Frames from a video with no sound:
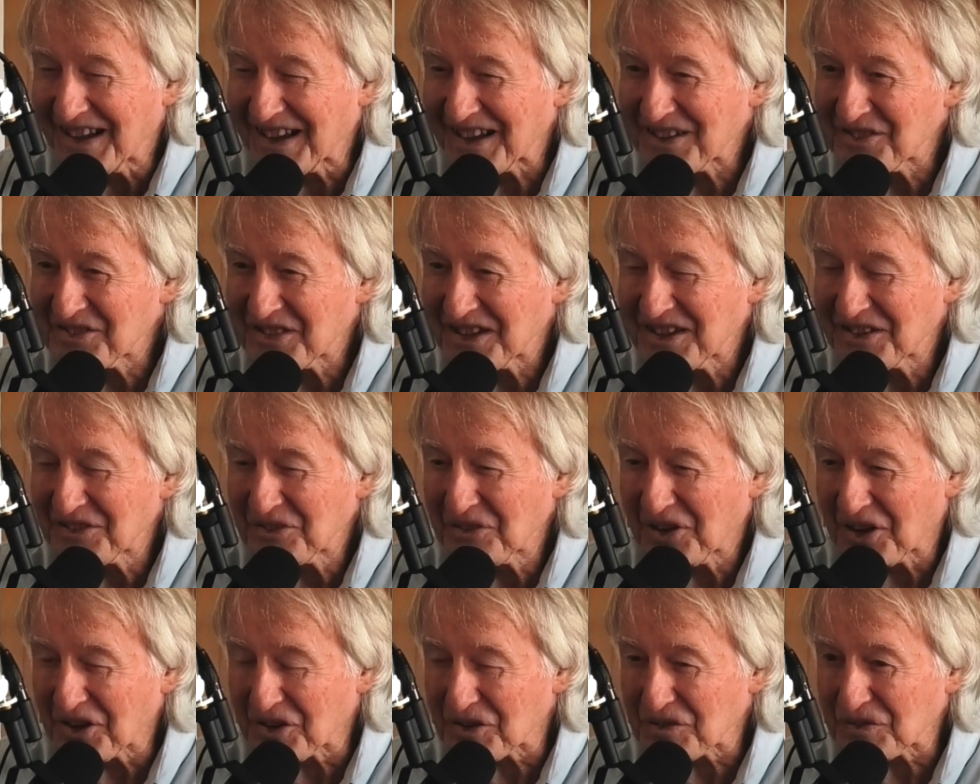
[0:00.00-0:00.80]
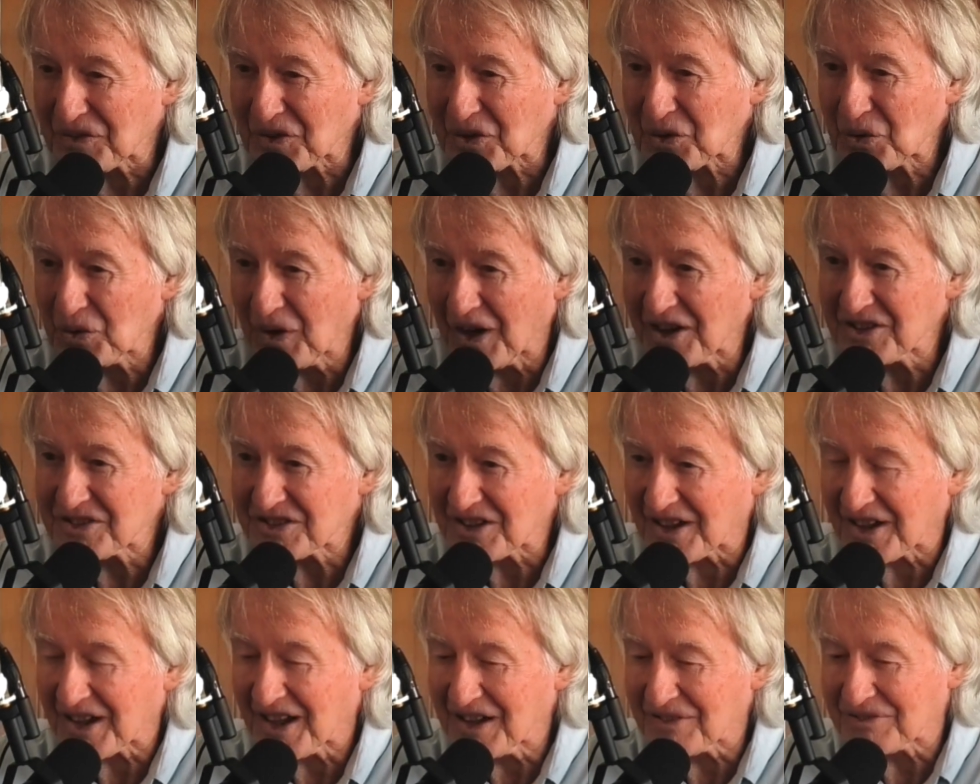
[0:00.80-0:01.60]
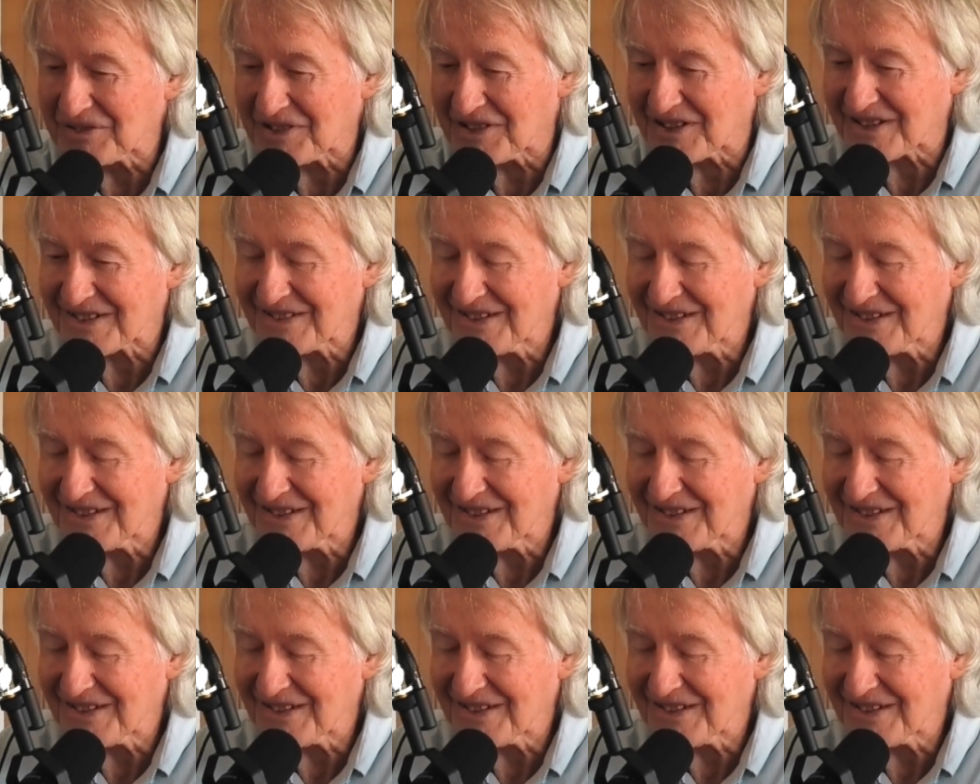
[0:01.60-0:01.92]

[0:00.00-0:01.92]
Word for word: I mean, wonderful quotes I'd have like